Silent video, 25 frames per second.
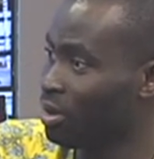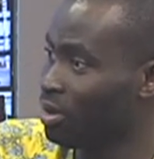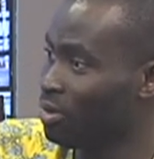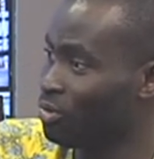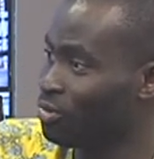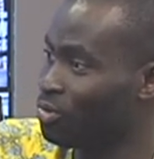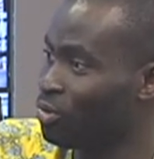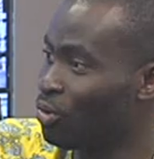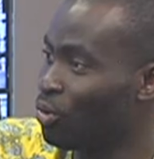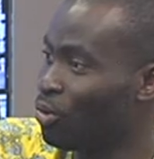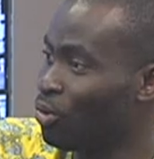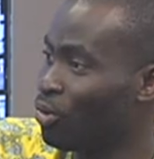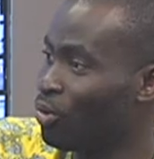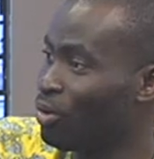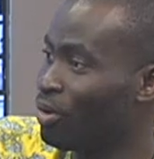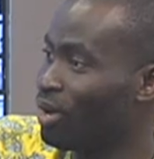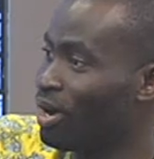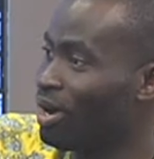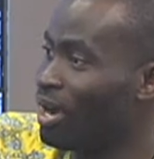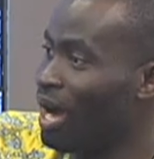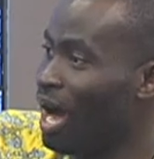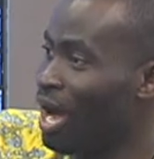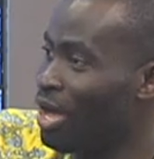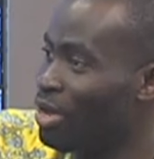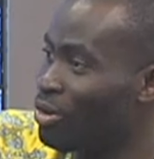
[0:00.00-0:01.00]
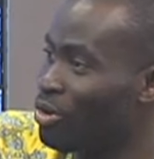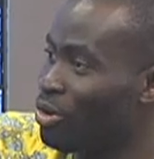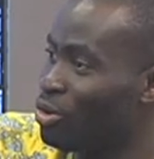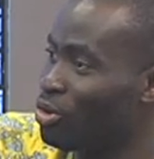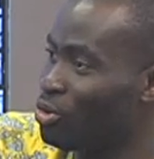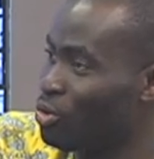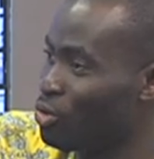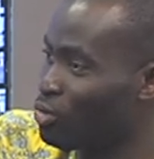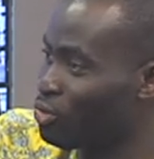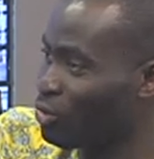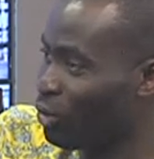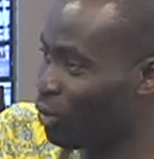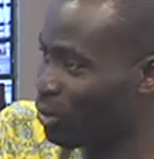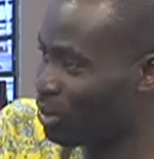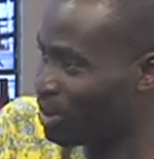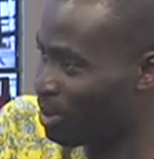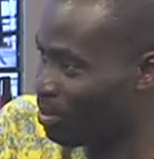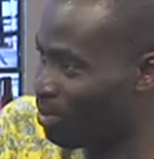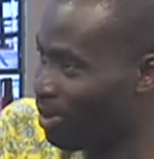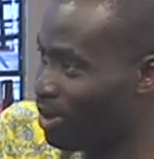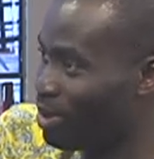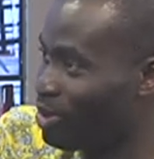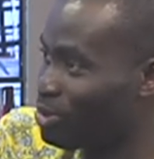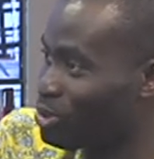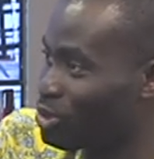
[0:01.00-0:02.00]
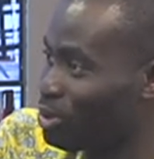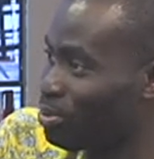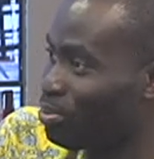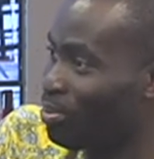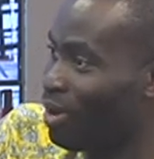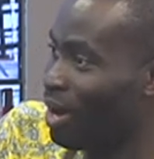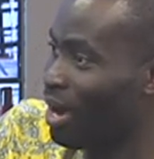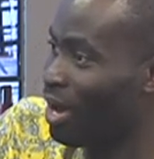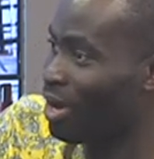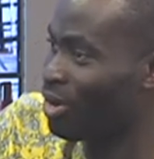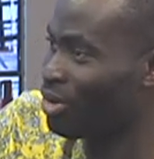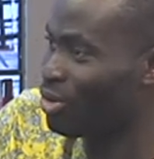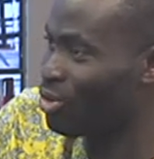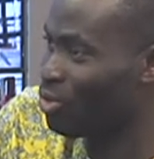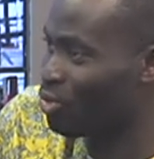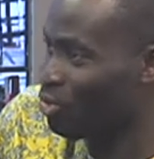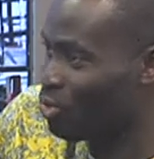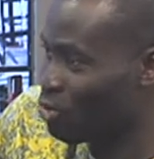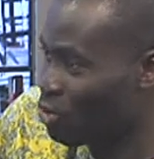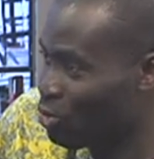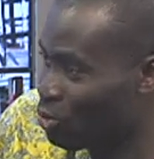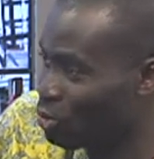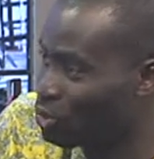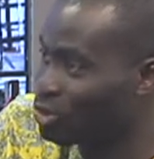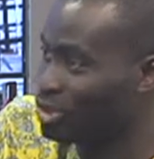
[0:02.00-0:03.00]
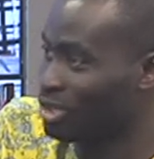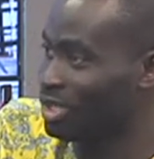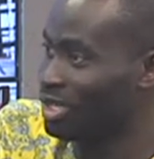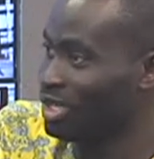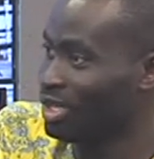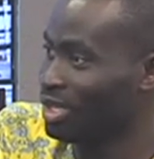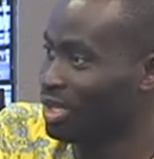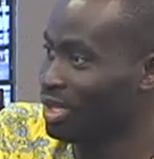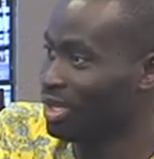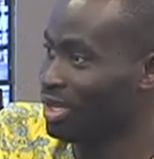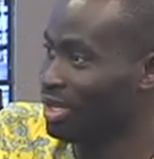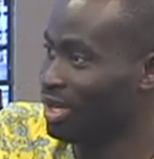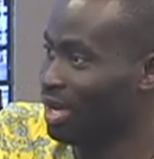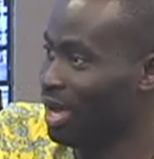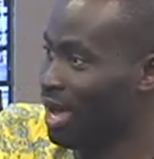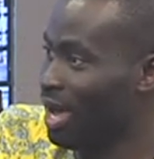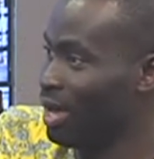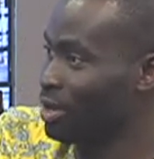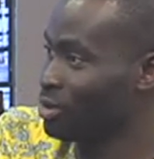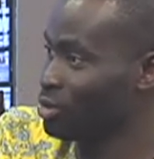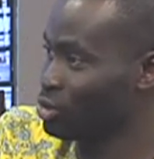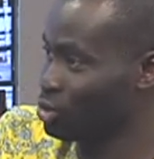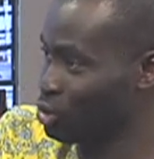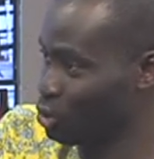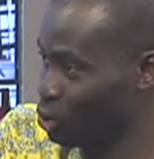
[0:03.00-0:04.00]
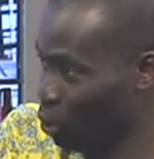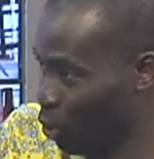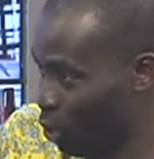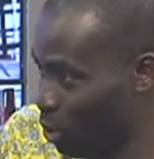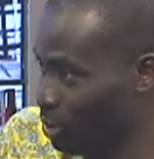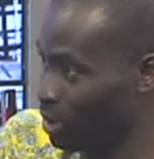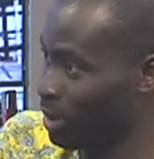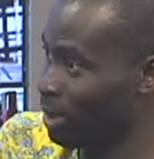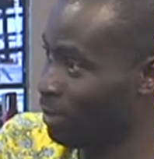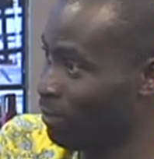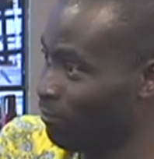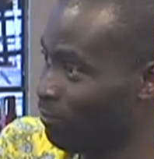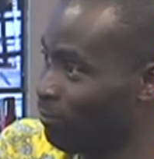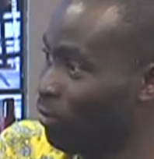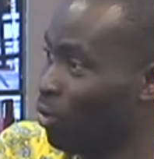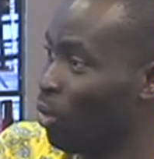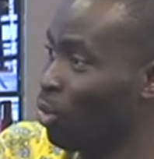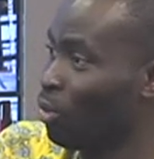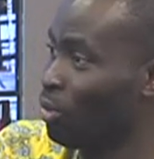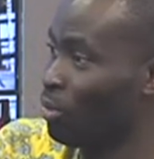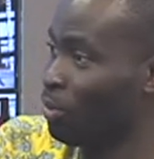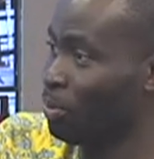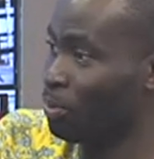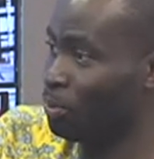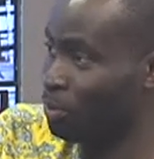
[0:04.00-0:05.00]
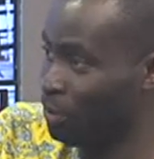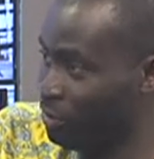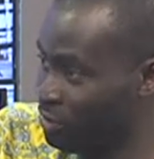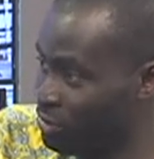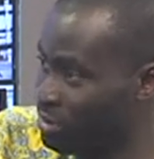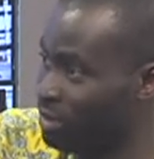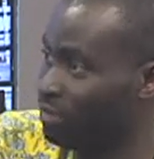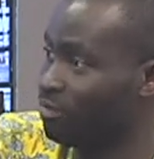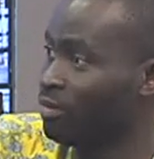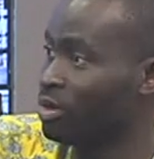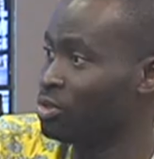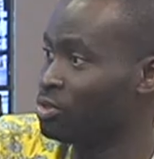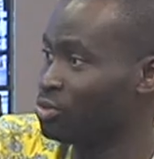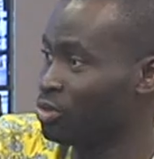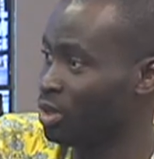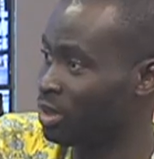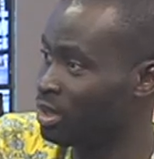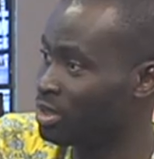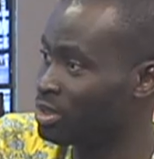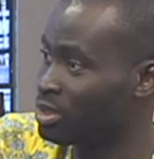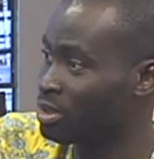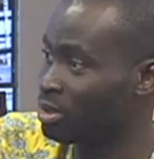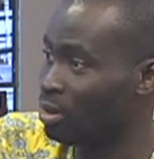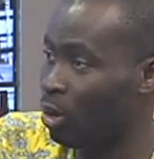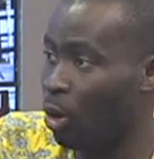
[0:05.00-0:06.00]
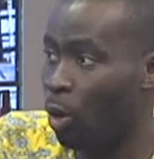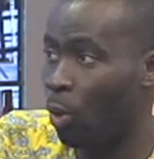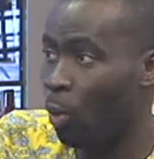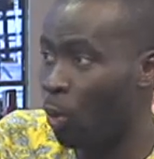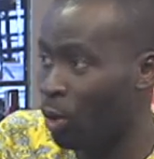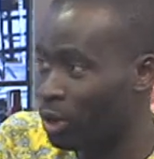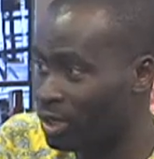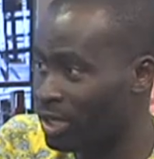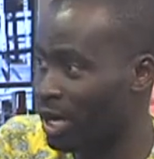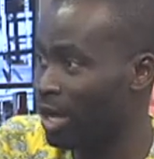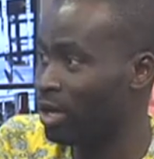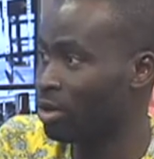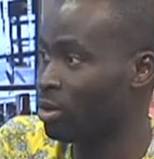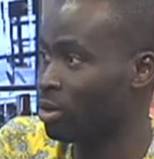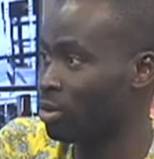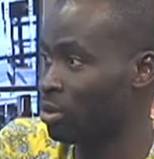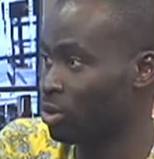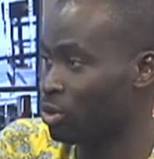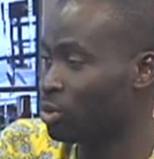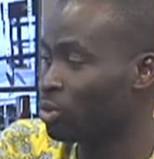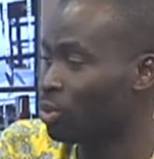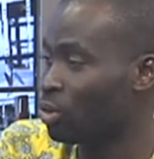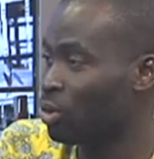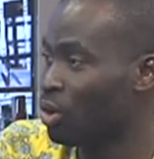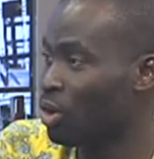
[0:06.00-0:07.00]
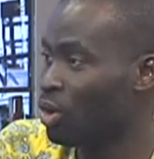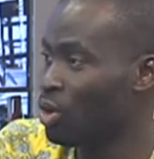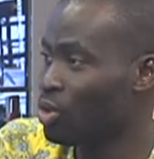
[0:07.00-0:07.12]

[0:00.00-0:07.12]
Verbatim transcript: So are you going to use all the money to buy crude and store them for this eventuality or what are you going to do?